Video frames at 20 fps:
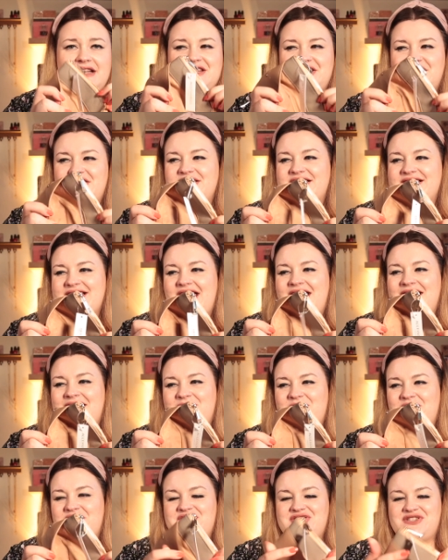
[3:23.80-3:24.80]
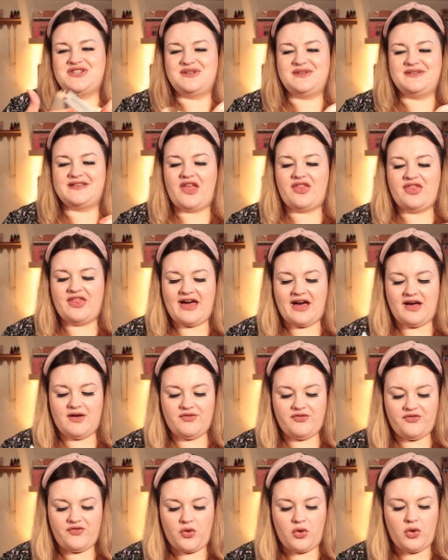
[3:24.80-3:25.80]
I don't know exactly what you'd use
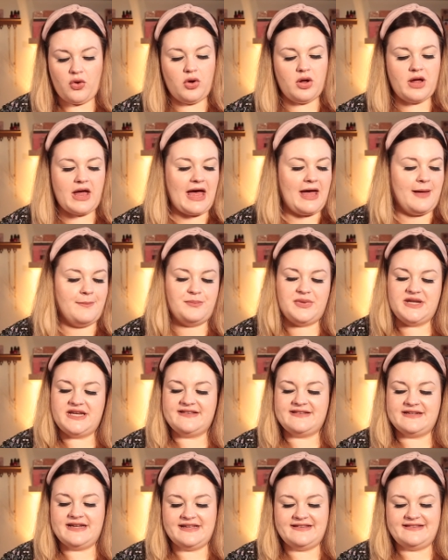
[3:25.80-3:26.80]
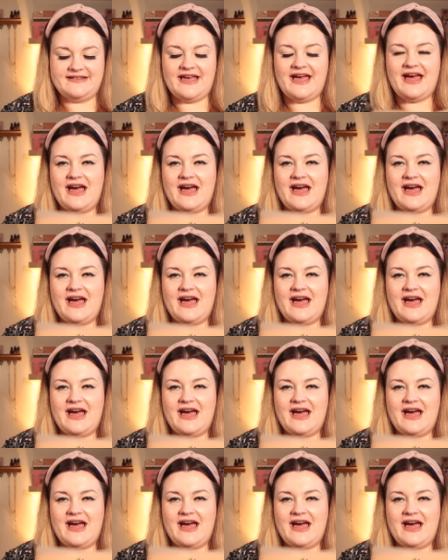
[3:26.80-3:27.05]
that for um, but it's nice to